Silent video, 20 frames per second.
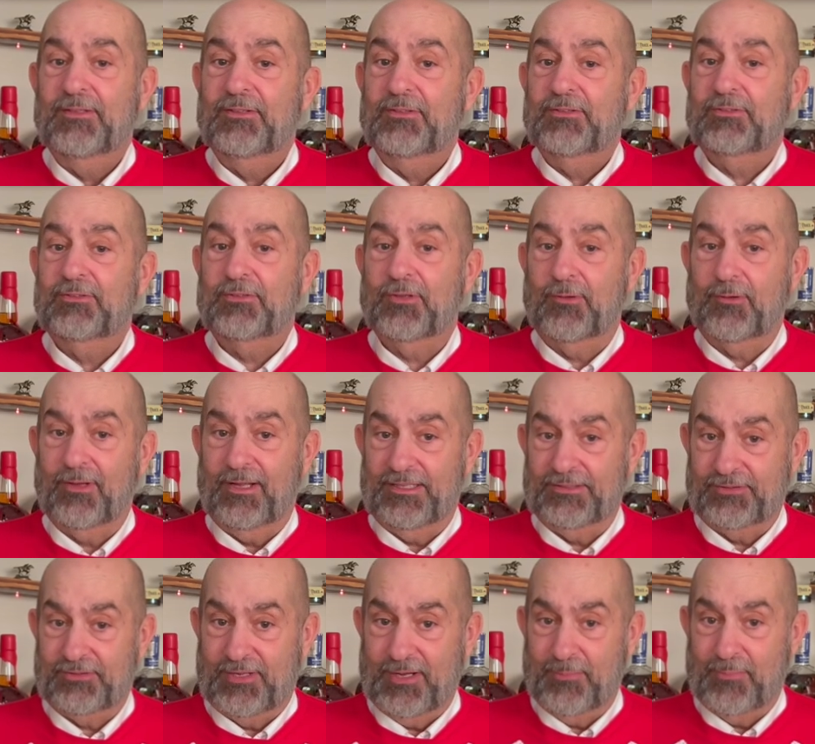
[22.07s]
so
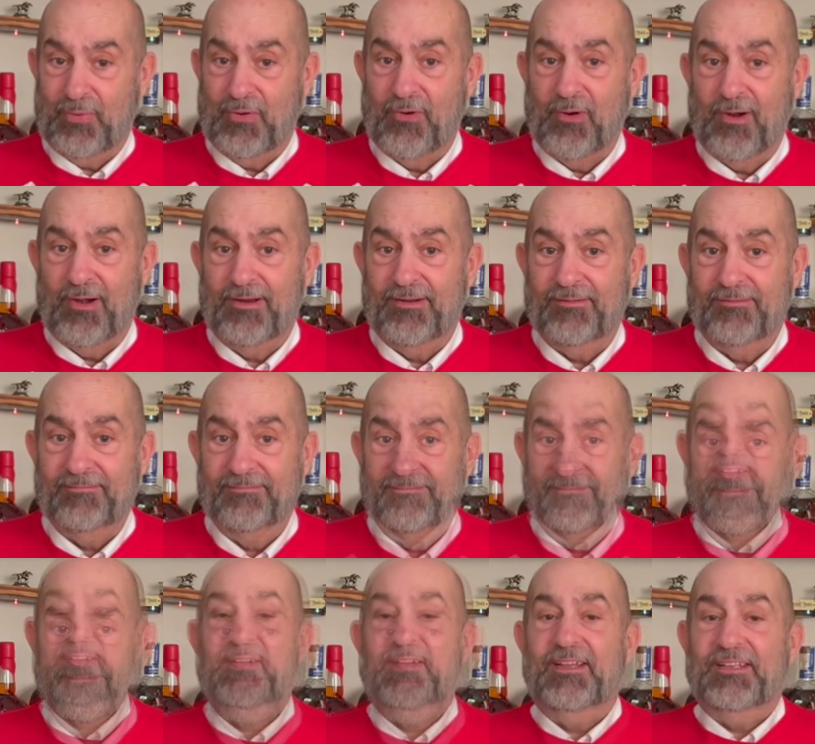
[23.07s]
let's get pouring.
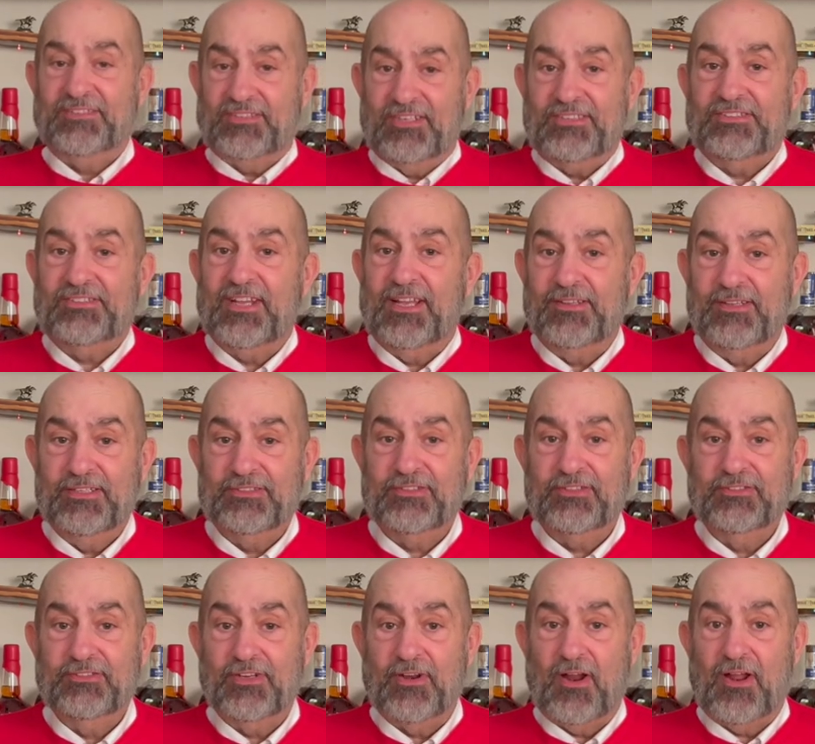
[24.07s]
As I said, this
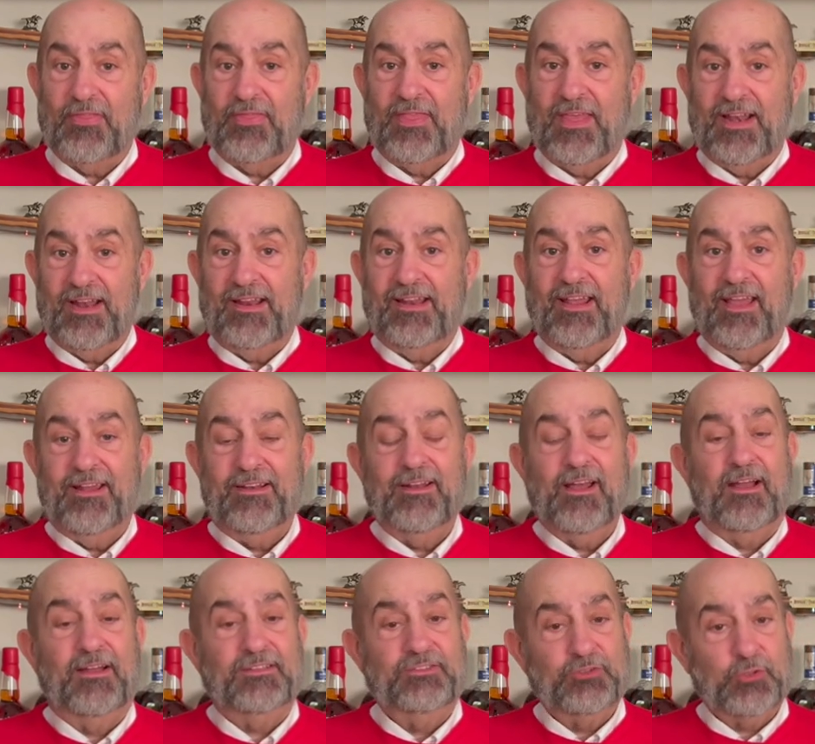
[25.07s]
is an authentic
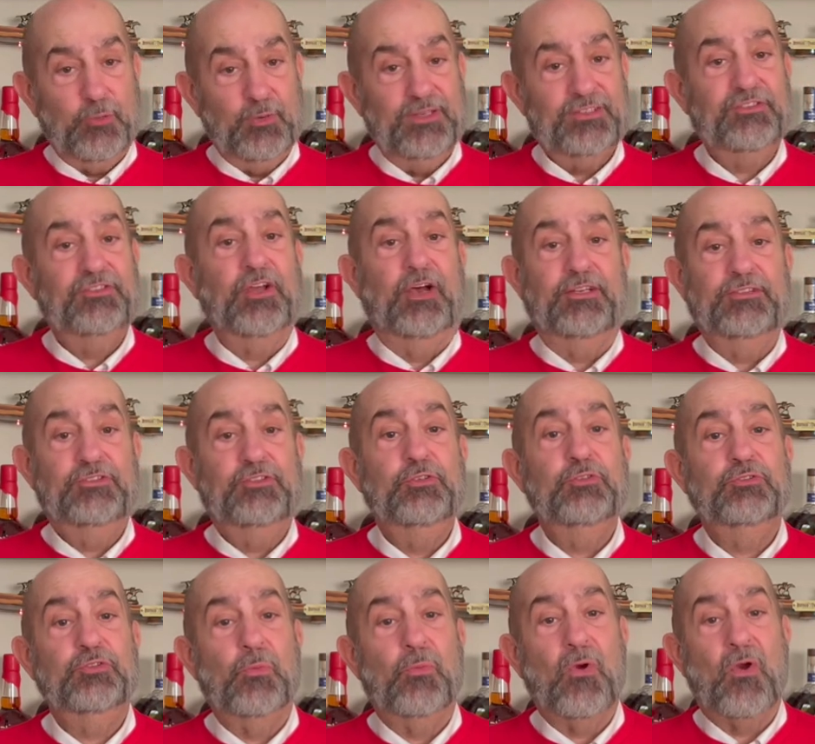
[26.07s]
eggnog, so it does
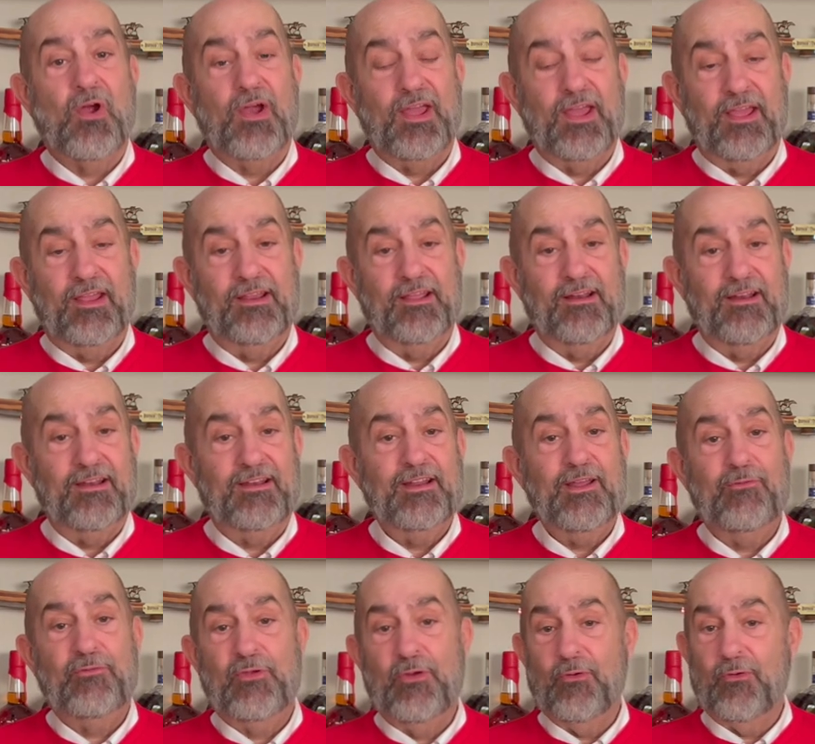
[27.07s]
use a raw egg in it.
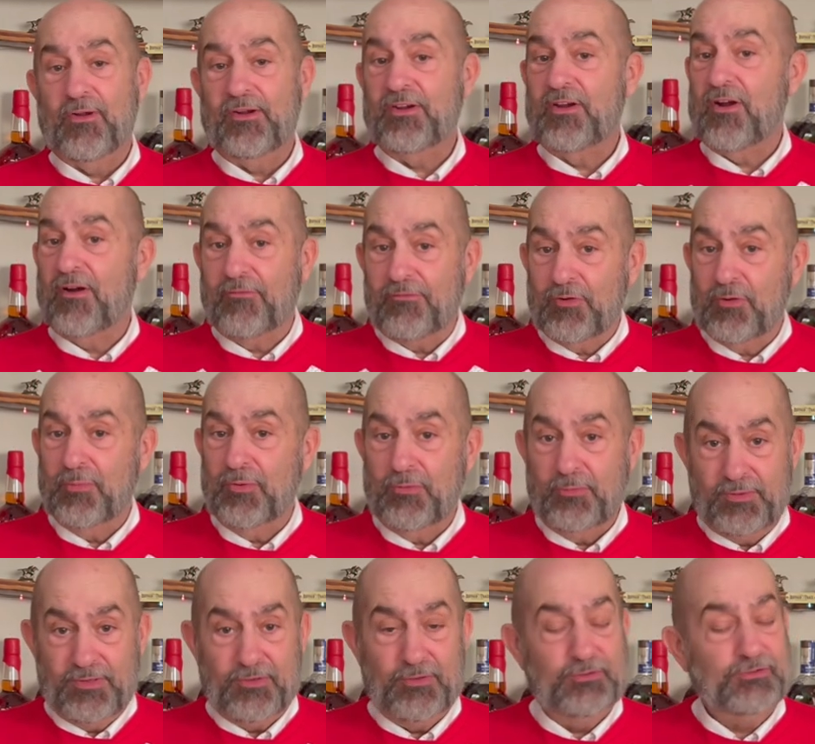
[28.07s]
If you're uncomfortable
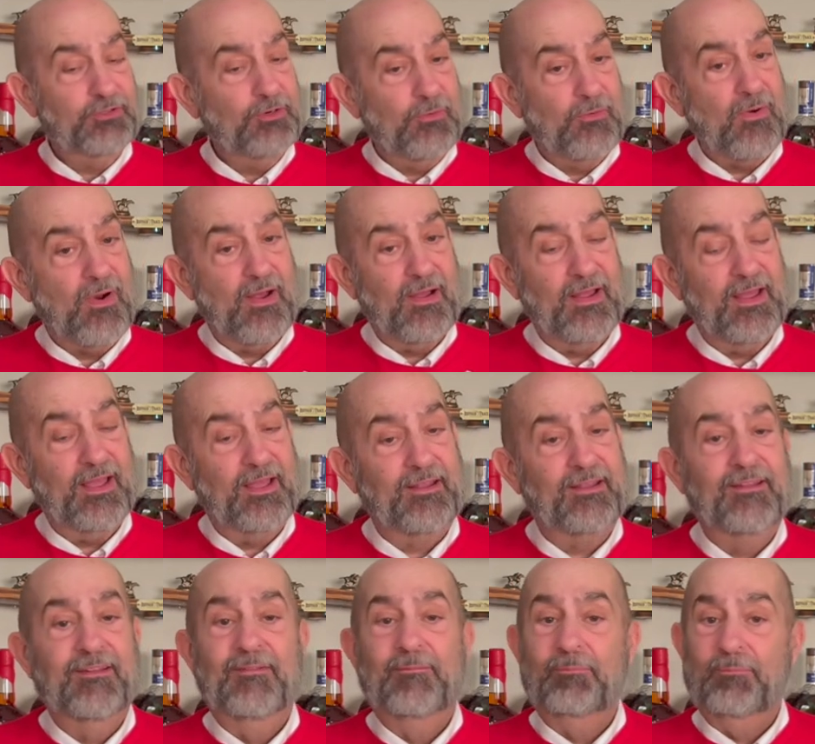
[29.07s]
with using a raw egg,